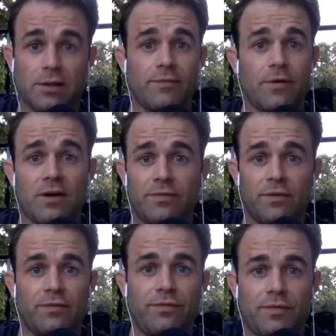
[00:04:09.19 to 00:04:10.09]
live off
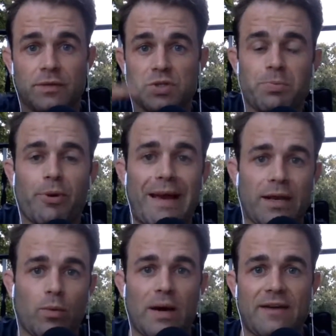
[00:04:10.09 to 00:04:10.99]
of
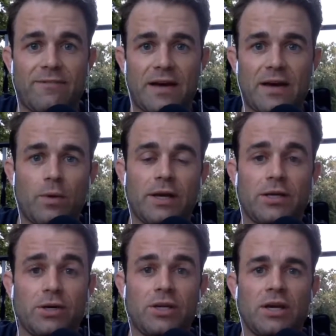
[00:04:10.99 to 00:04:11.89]
sporadic Wi-Fi where I
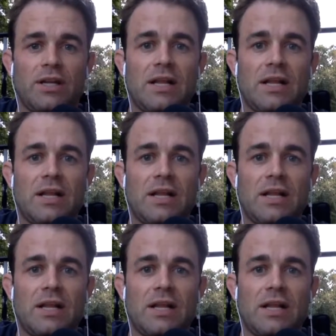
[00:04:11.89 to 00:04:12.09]
could.